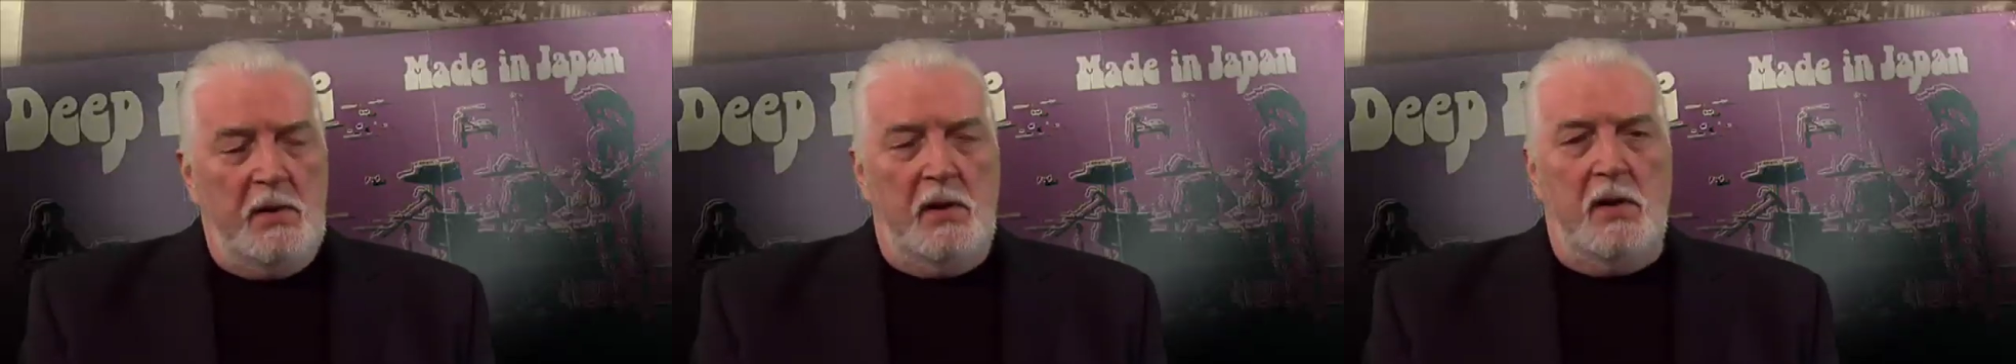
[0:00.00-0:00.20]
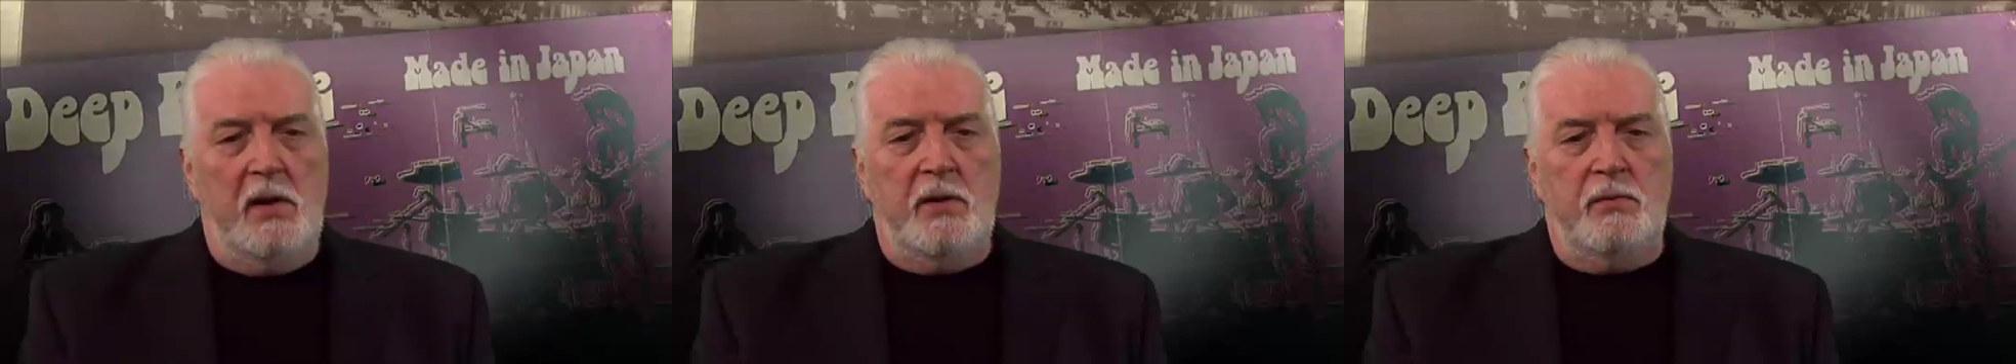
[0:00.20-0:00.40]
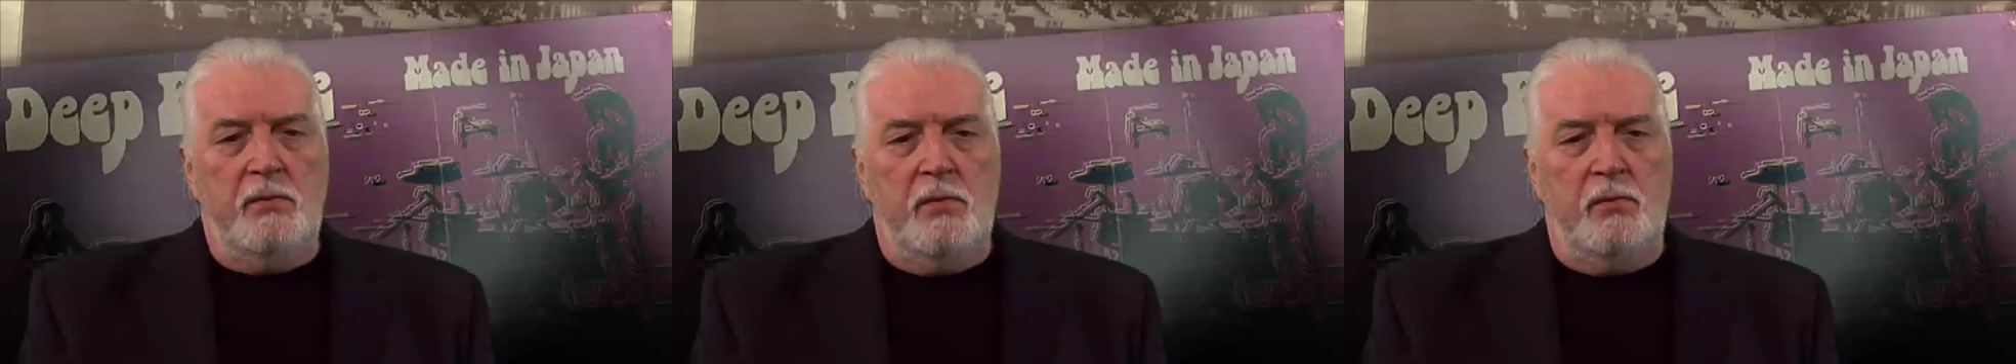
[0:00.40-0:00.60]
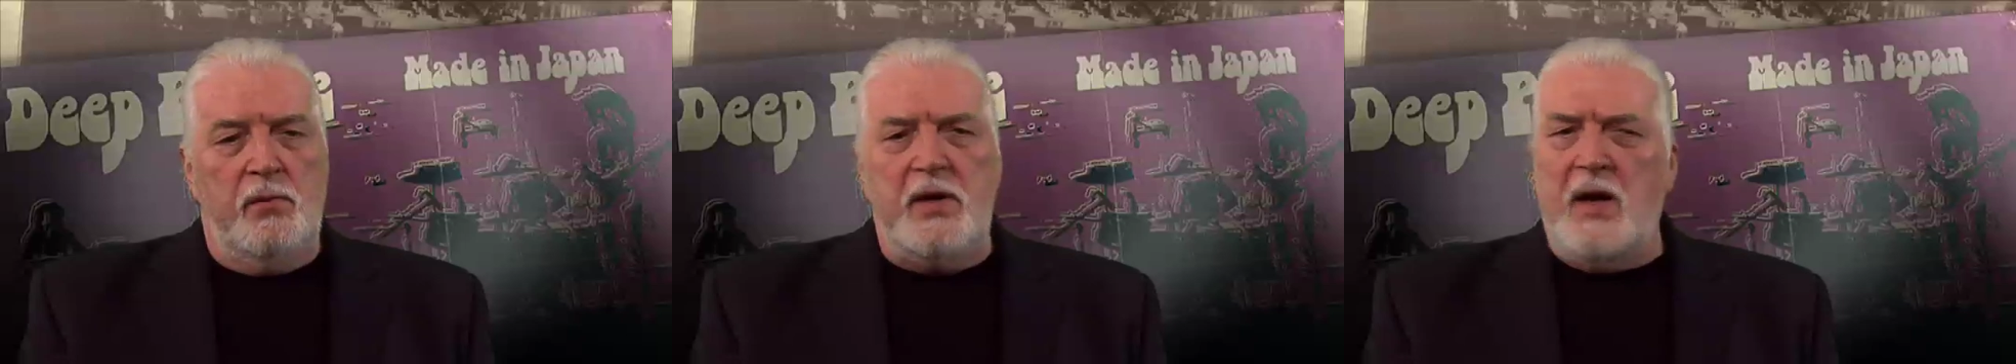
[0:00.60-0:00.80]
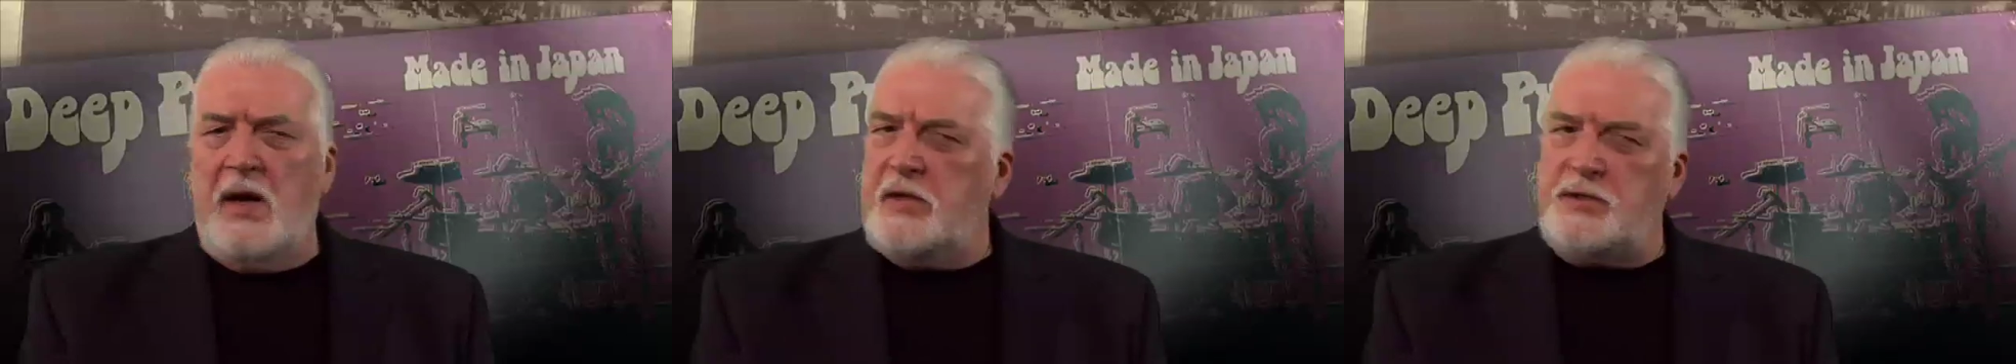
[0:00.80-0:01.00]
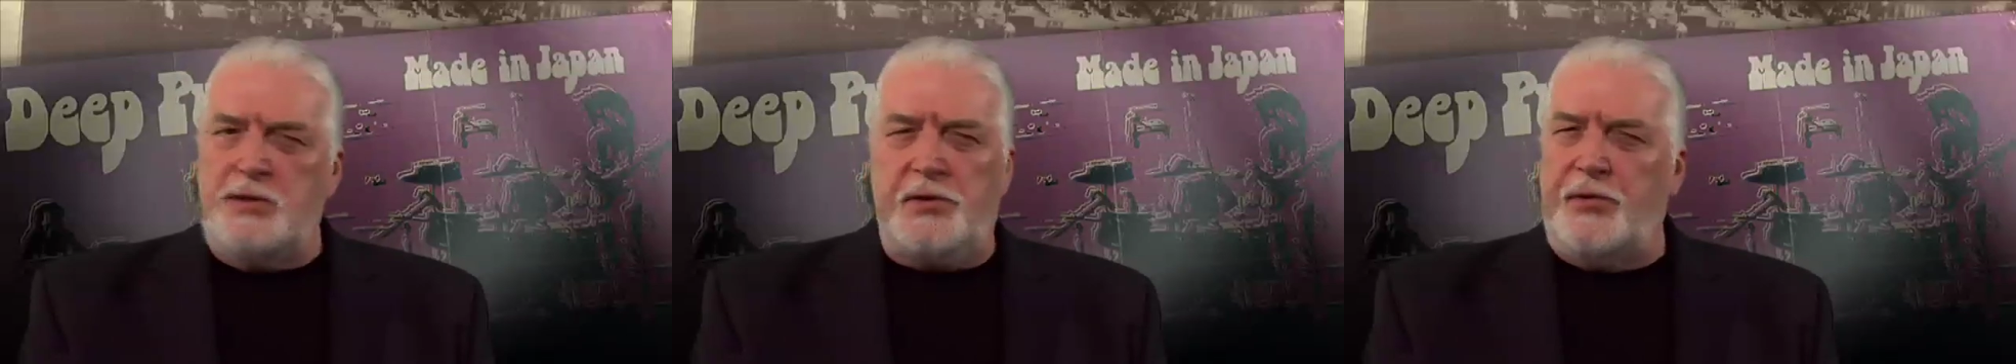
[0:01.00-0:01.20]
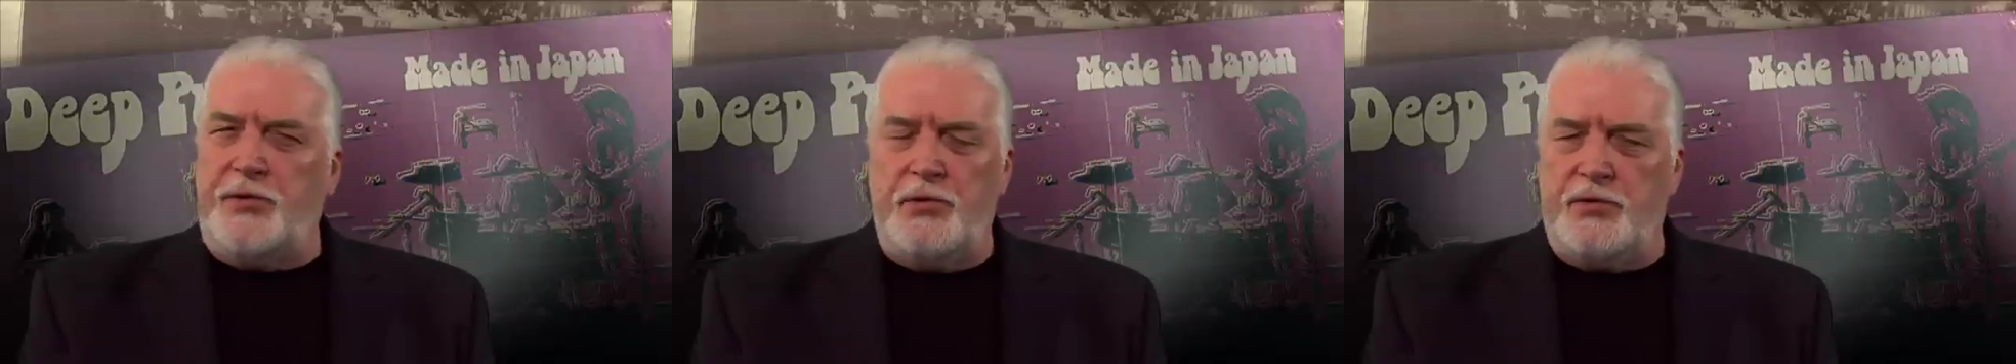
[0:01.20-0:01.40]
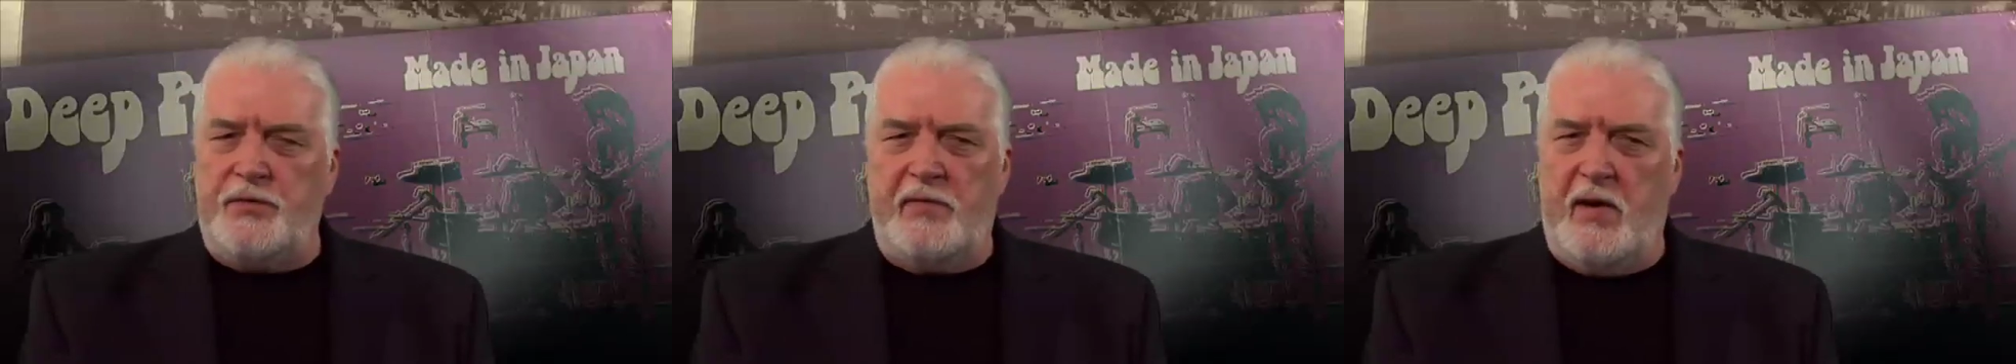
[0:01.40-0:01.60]
And we hated the
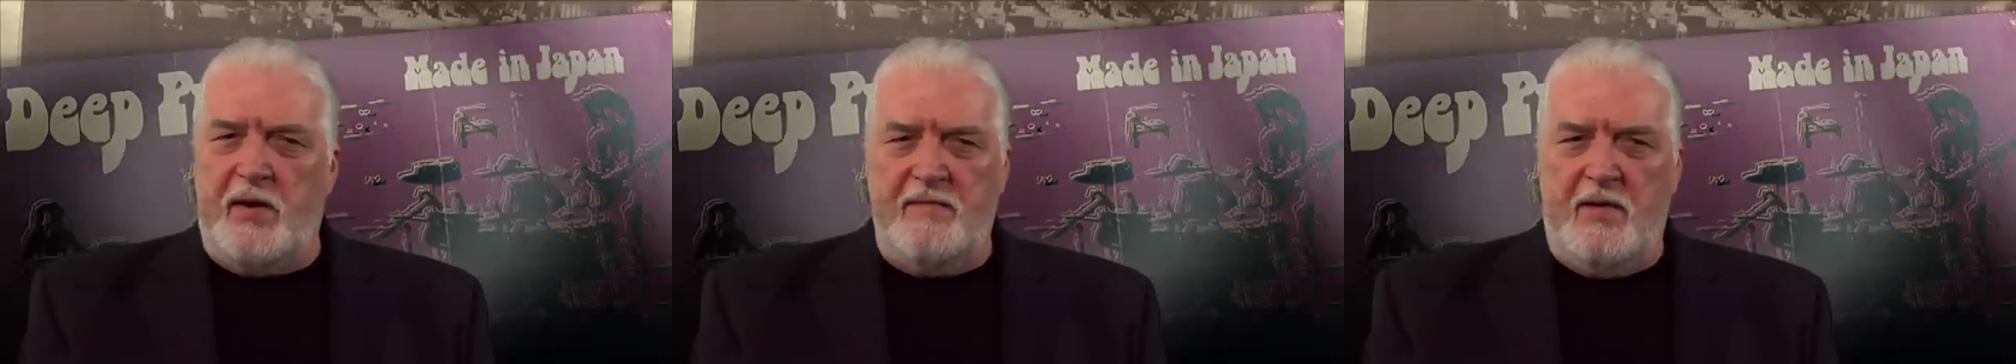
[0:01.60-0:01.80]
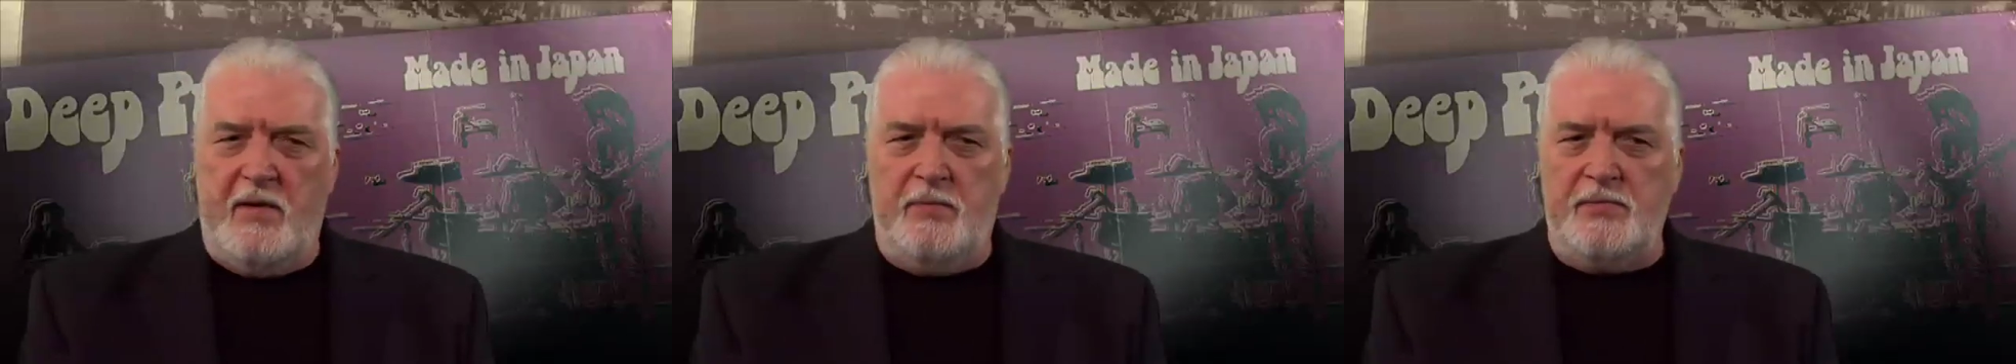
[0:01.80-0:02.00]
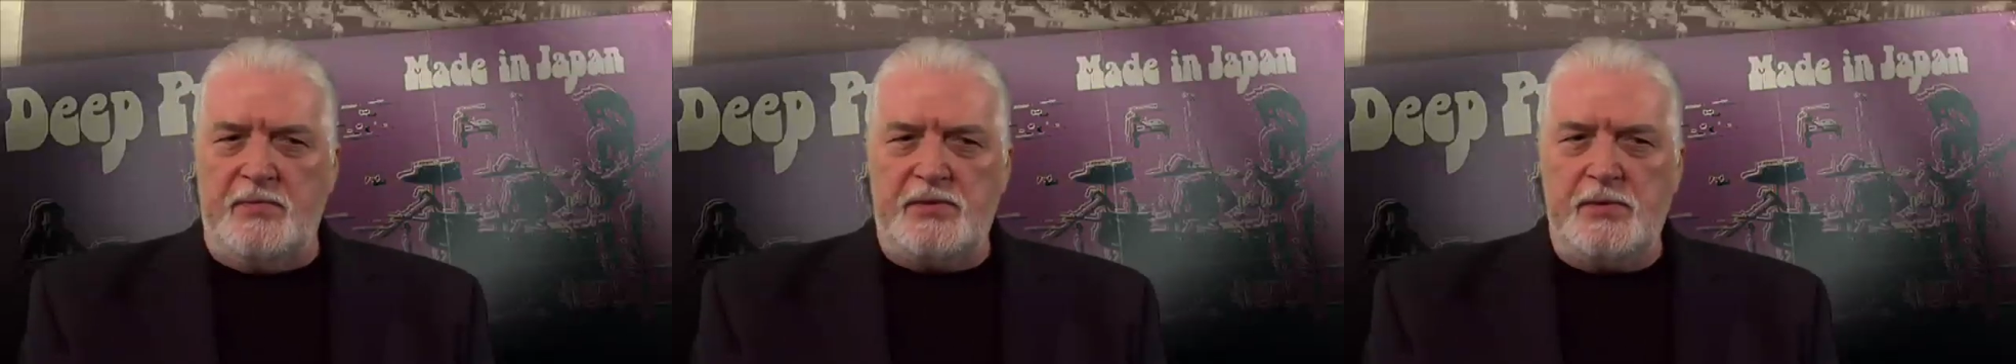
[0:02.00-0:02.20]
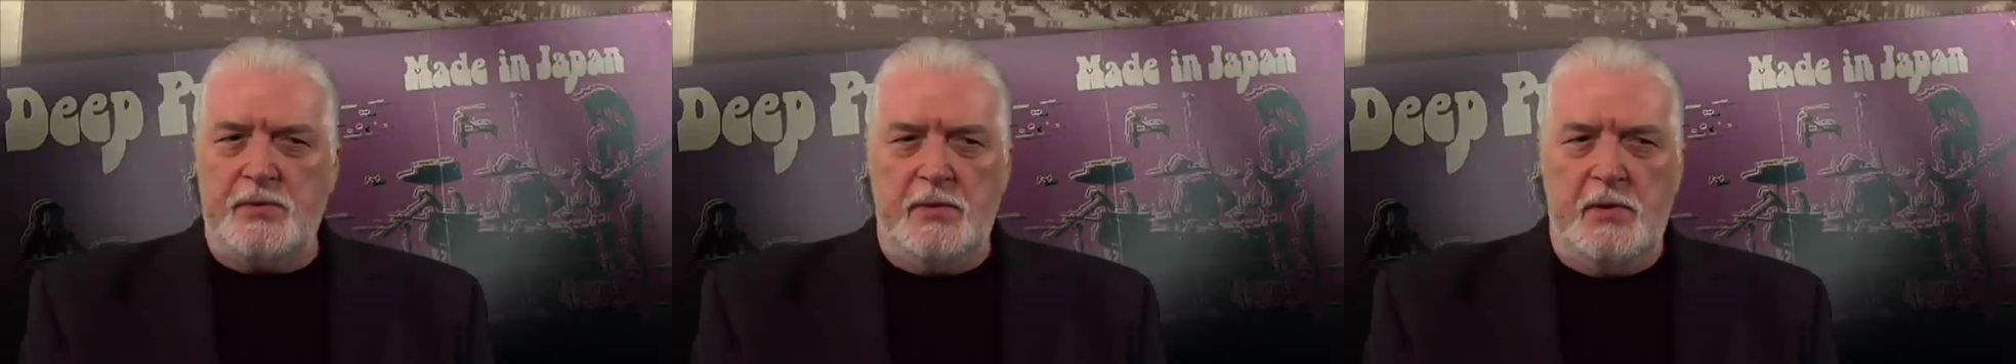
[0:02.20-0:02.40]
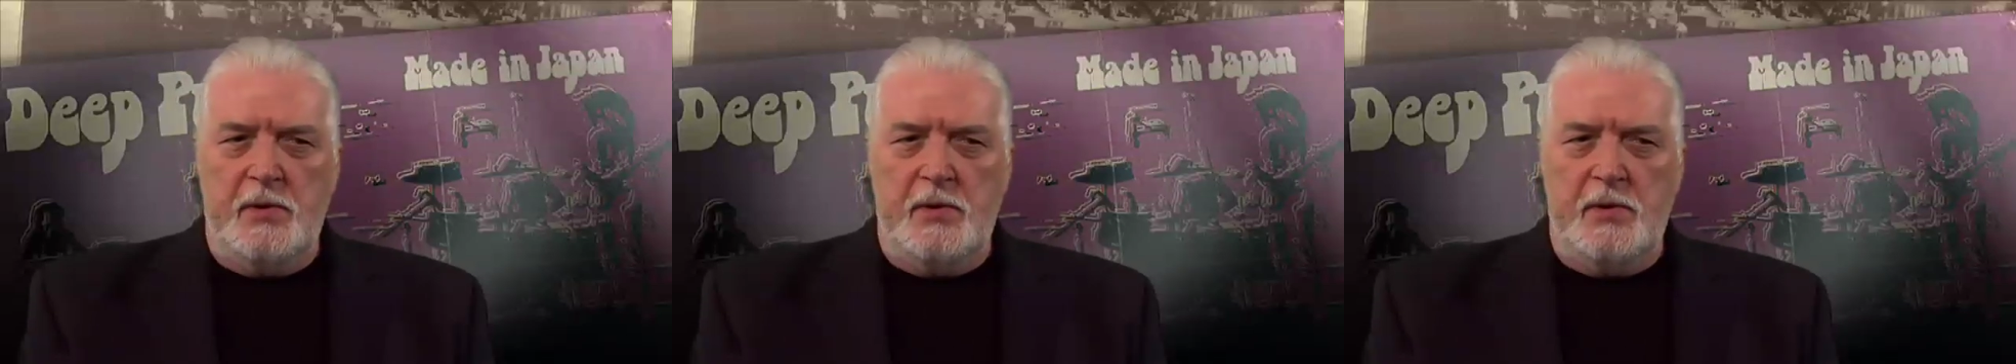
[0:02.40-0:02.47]
thought of live albums,